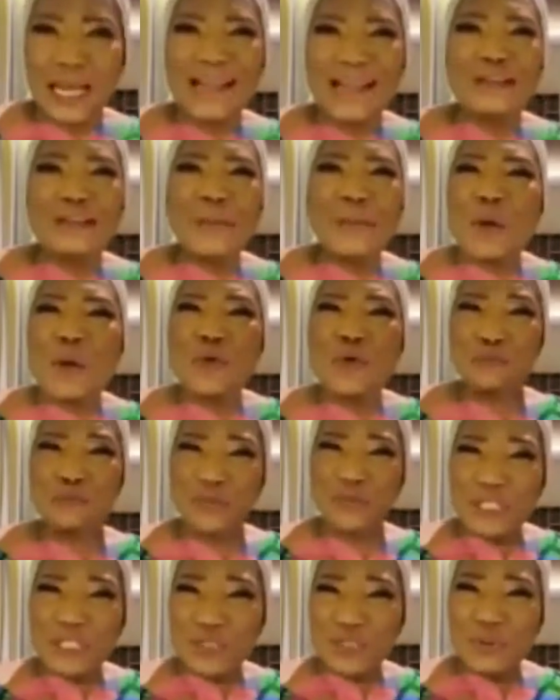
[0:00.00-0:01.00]
And the man will
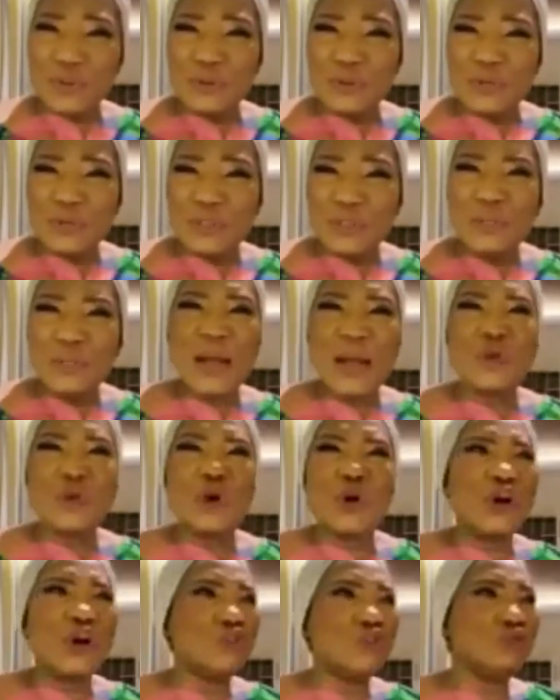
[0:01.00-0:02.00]
beat you. The man
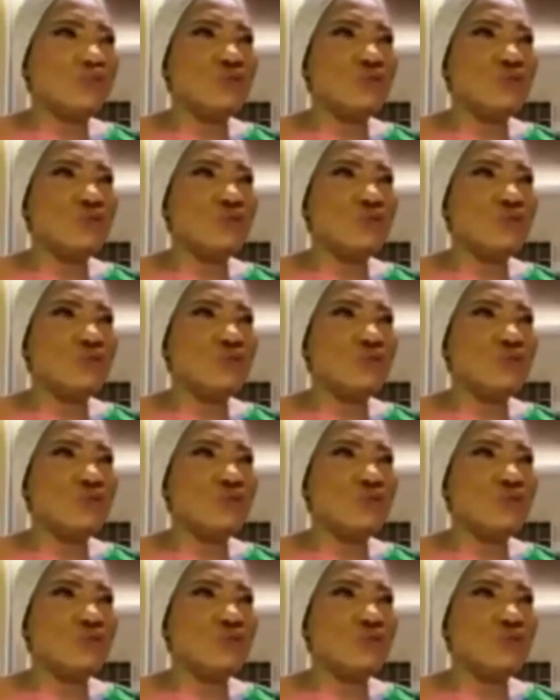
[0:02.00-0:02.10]
will call